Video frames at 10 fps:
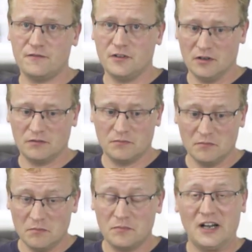you know,
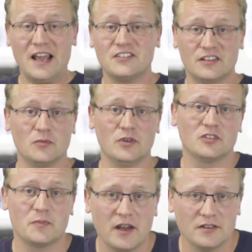place in the real
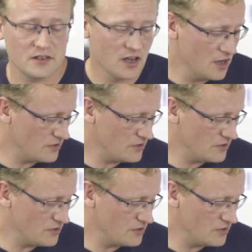space,